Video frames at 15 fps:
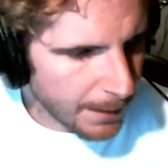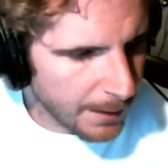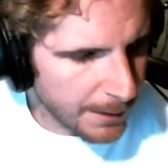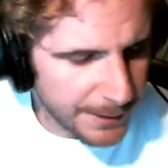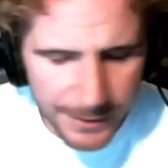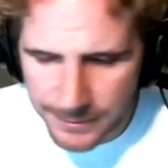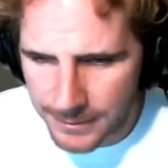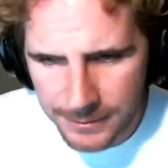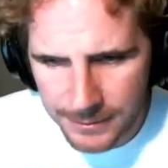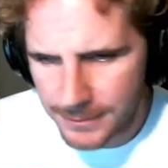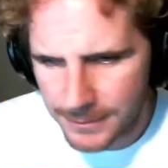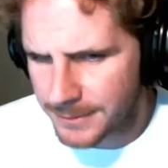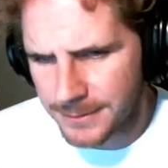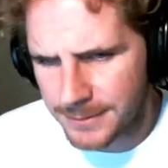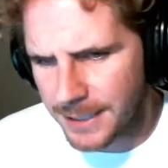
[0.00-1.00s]
it doesn't
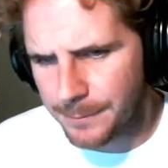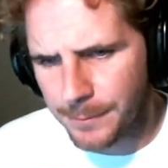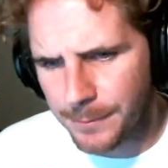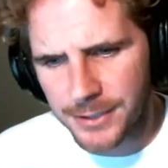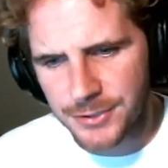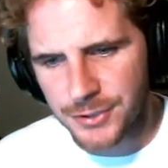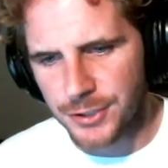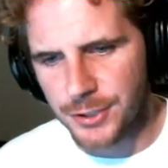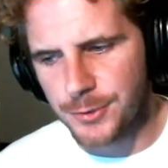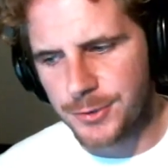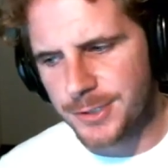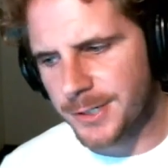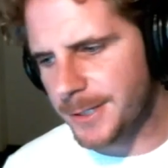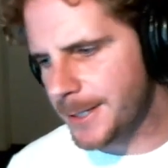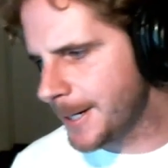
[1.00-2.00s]
doesn't take much to
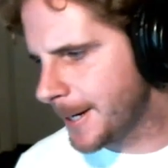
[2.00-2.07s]
use it.